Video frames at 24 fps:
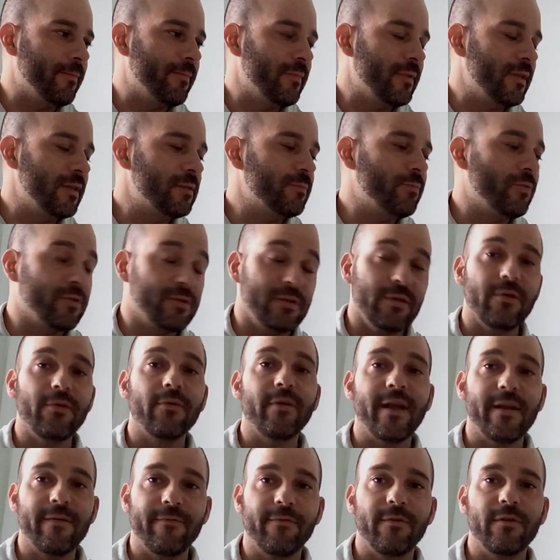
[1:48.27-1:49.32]
These books are
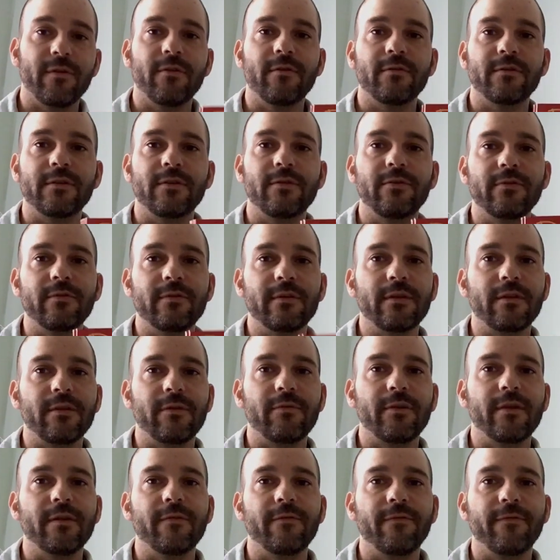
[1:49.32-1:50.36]
great for your 2 to
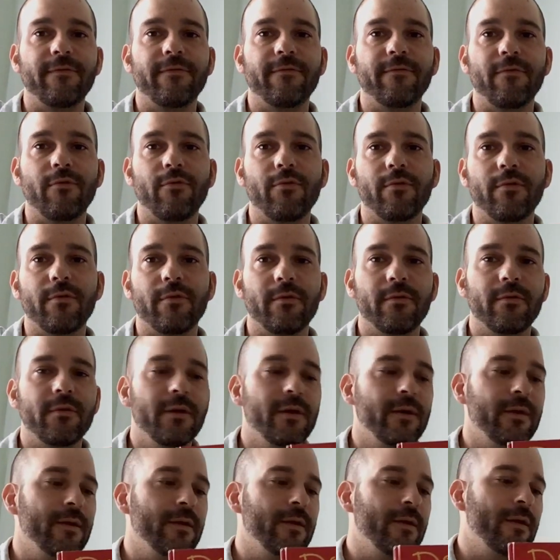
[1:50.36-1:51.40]
3 to 4,
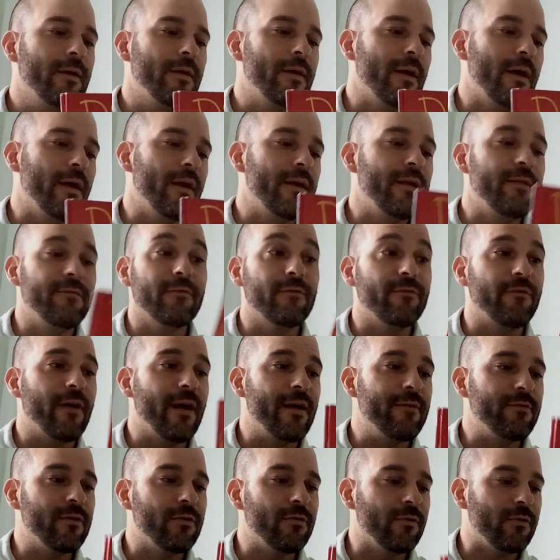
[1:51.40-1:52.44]
even
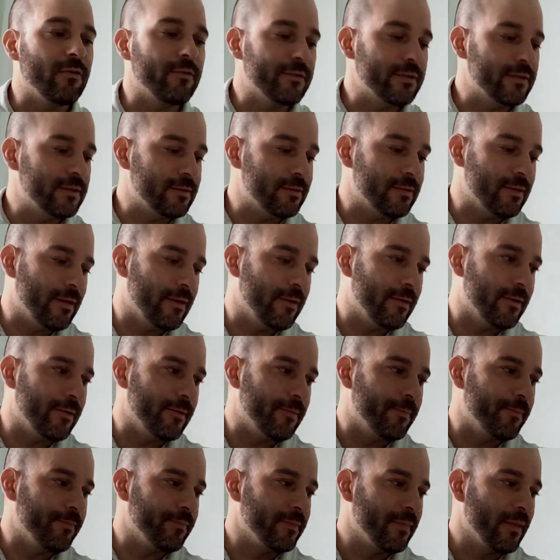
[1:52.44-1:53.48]
5-year-olds.
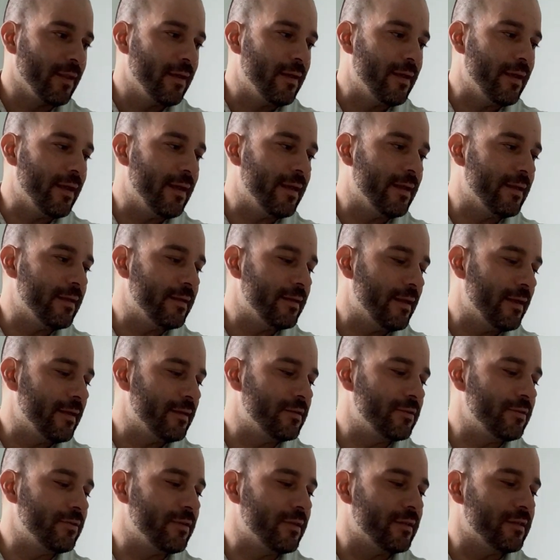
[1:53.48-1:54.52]
And
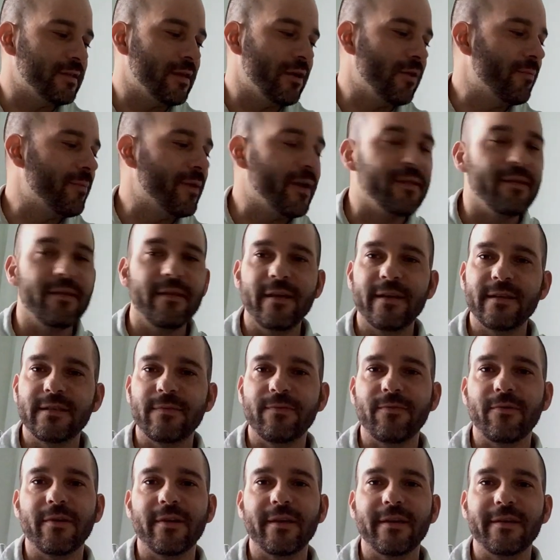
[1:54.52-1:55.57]
as you can tell by this
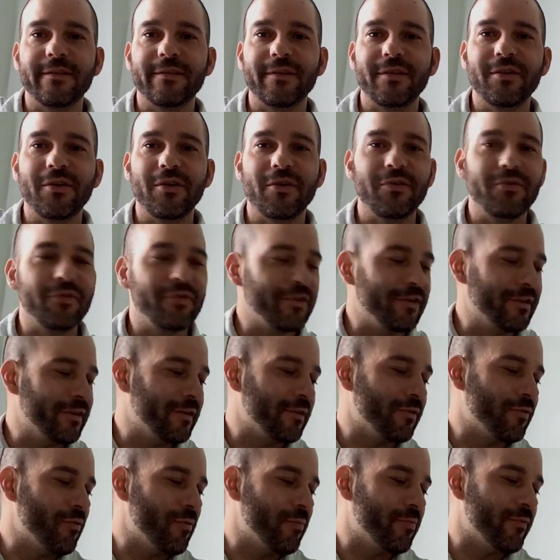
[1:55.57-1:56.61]
one, you can
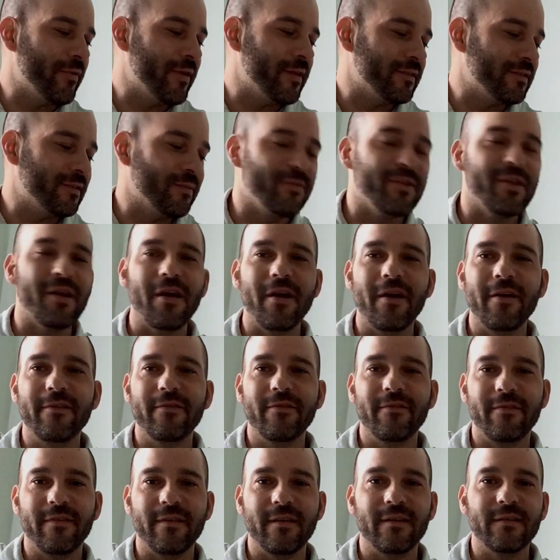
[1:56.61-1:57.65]
incorporate some of the
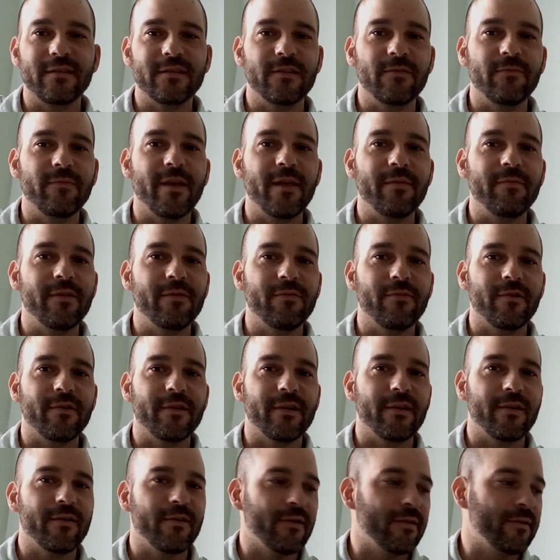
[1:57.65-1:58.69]
other things you may be
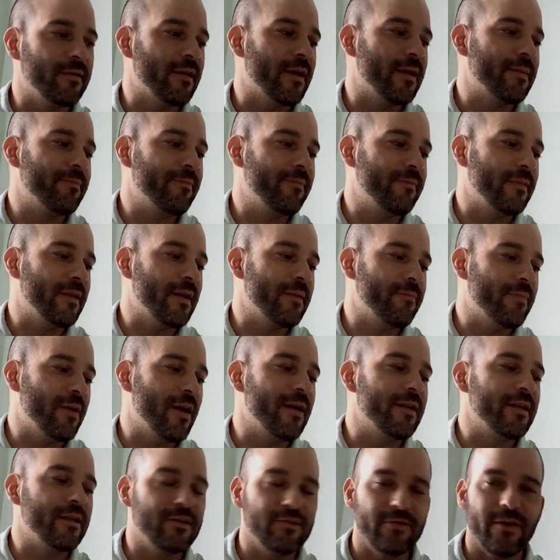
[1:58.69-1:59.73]
working on, like
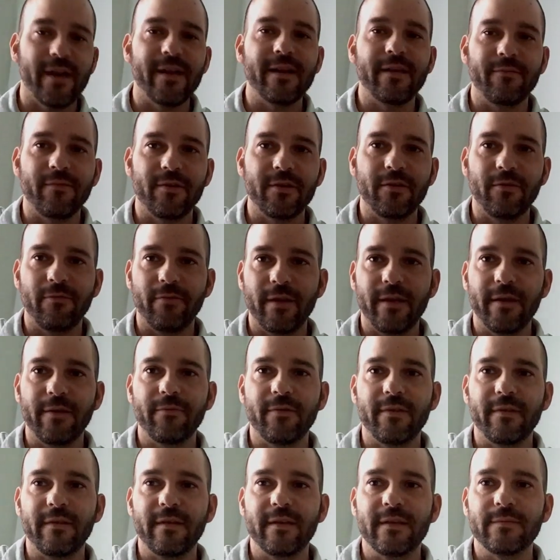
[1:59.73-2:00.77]
potty training when you're reading
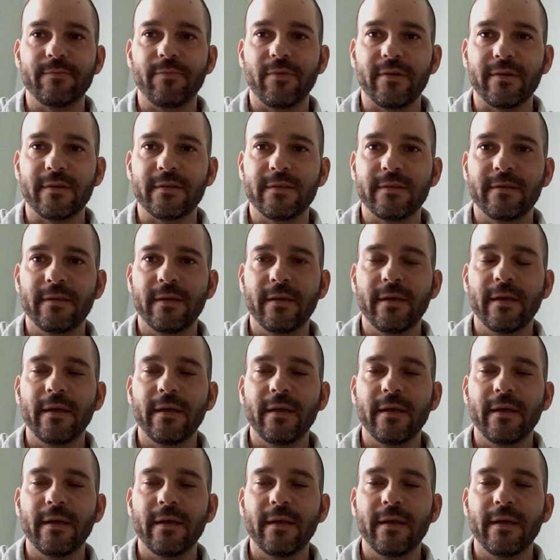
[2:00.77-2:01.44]
with these books.